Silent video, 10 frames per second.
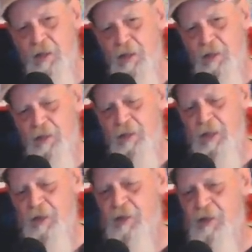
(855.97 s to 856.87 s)
their
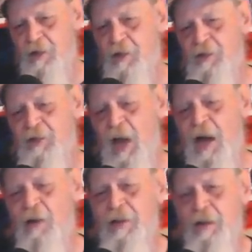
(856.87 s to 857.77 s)
oath,
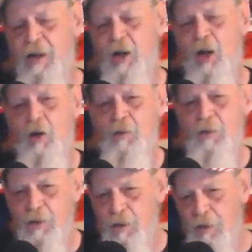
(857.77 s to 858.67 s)
their willingness to
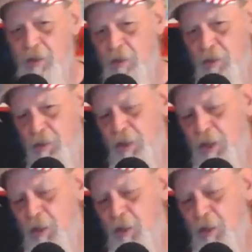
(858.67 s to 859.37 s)
turn their back on the